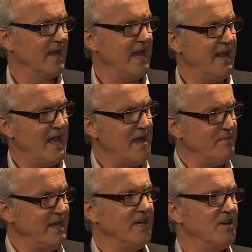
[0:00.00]
And how
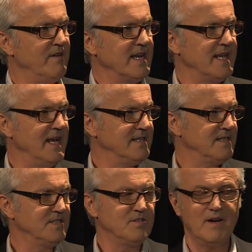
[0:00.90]
many correct
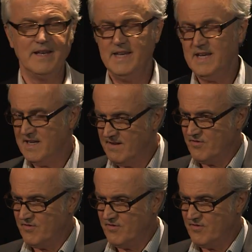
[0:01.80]
answers do I need